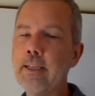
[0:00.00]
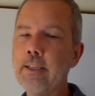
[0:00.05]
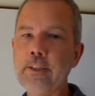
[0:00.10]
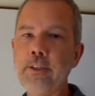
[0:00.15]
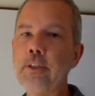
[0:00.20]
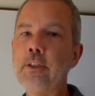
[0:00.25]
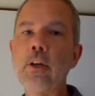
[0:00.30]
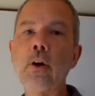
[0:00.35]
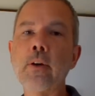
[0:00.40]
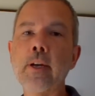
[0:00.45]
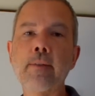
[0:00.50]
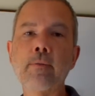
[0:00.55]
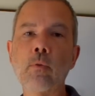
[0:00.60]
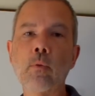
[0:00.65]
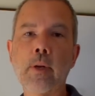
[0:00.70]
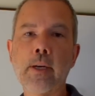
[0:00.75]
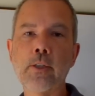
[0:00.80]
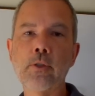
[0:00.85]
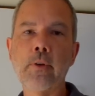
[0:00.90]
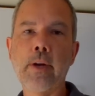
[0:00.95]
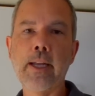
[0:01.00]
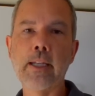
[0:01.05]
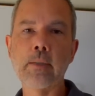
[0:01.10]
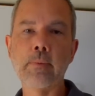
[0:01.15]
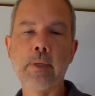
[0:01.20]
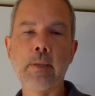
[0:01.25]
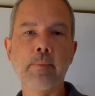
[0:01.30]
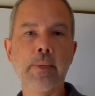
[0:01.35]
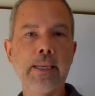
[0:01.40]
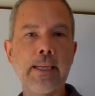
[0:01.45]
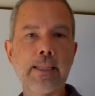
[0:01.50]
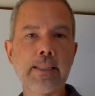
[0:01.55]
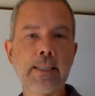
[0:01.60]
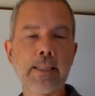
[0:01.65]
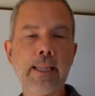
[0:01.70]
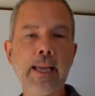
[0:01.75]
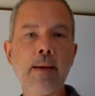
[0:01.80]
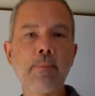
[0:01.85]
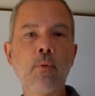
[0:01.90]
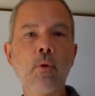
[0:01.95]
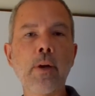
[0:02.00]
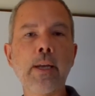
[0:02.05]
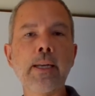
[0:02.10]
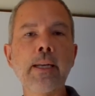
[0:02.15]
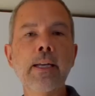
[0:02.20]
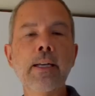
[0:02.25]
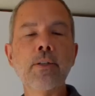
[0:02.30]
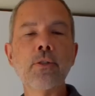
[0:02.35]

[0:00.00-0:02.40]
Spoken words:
you don't even want to transmit because at that point,